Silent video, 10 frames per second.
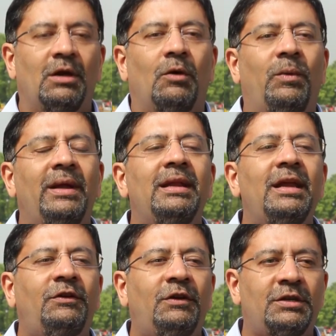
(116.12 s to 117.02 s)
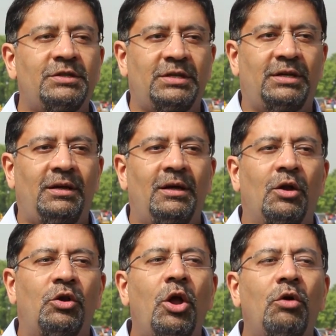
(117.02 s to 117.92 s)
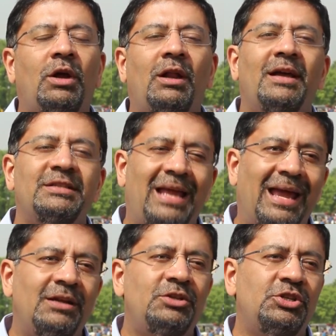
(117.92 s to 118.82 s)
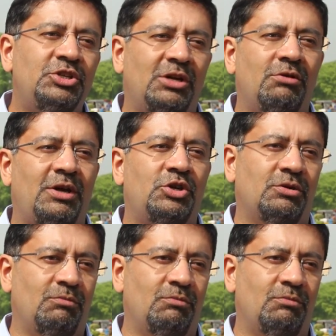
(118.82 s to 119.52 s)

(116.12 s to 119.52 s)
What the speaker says: We need to consider localized energy generation